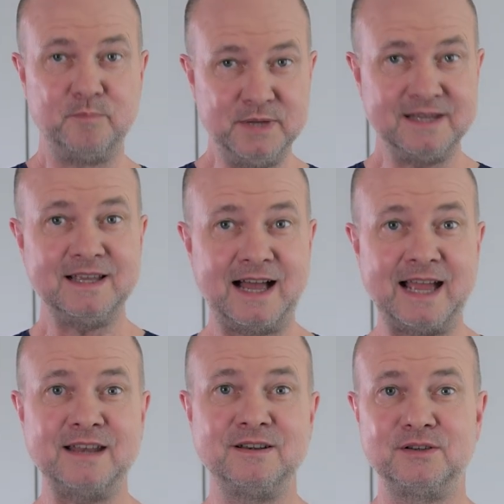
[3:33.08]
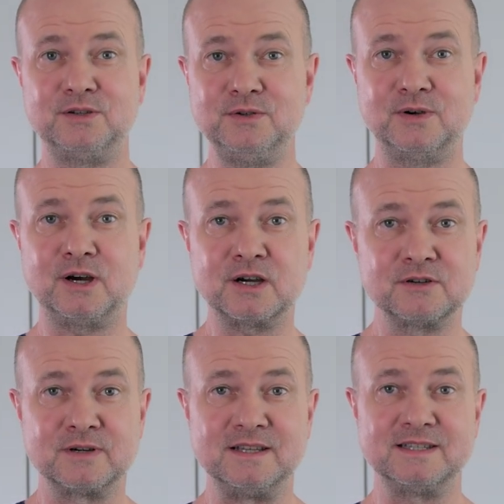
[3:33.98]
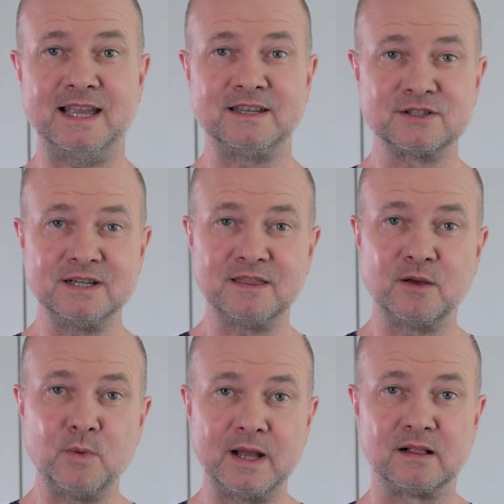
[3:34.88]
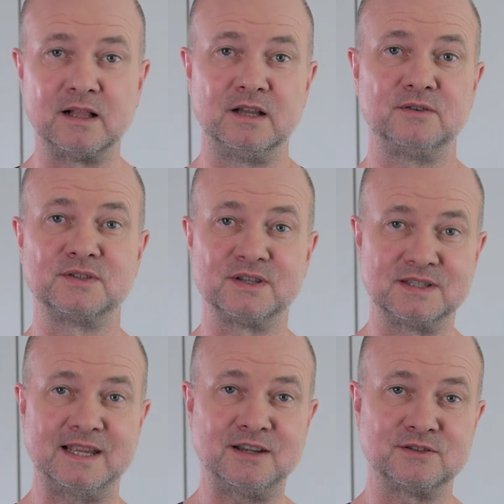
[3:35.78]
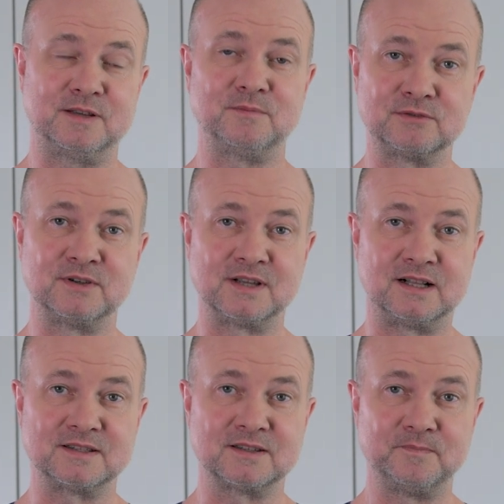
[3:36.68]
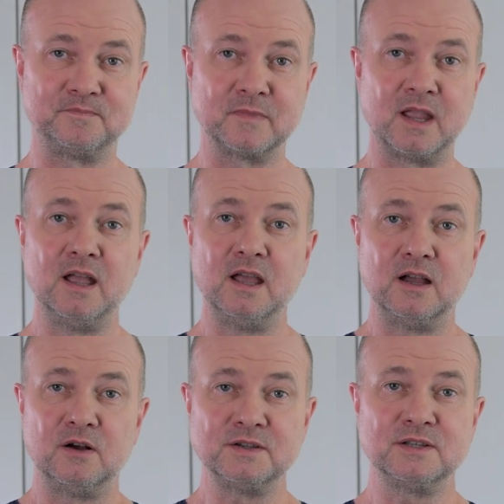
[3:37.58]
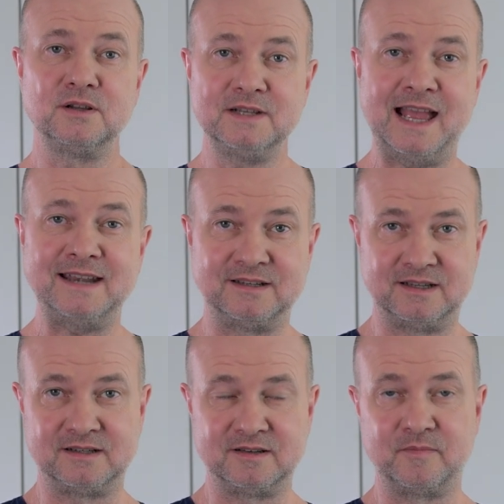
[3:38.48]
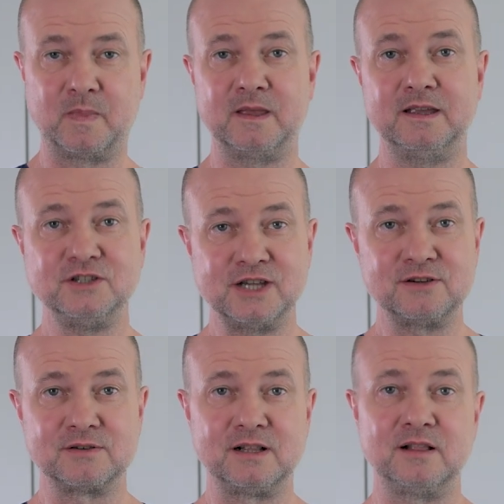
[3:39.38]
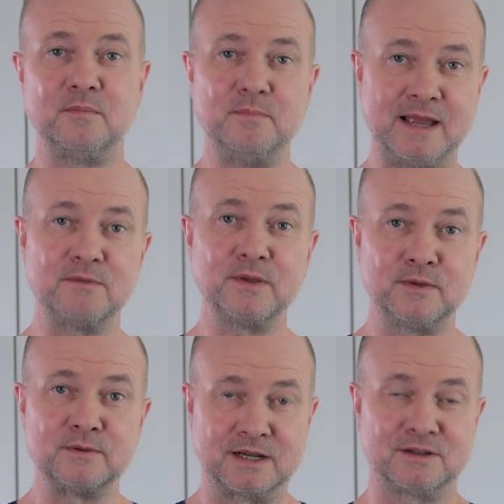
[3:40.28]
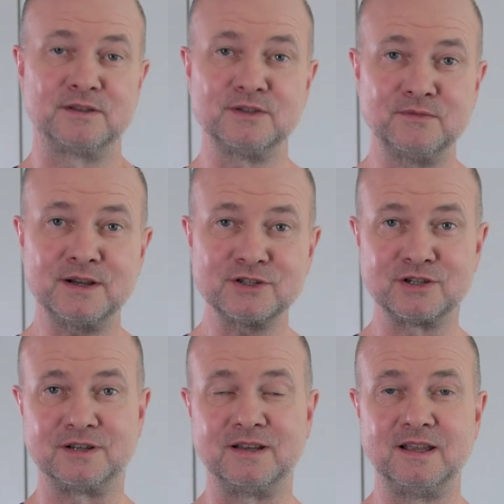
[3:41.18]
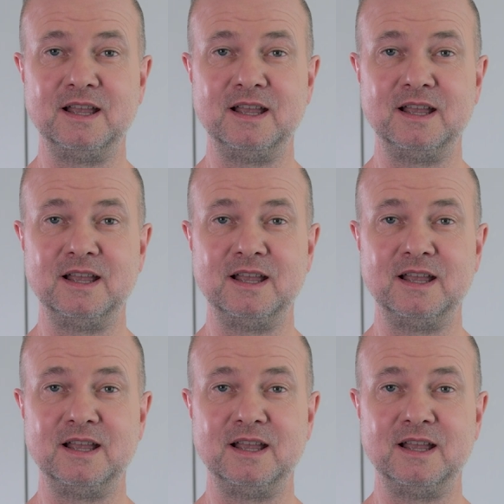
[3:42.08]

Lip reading: Be kind to your arteries and treat them well to sustain treatment results. Who is a good candidate? In general, men with erectile dysfunction.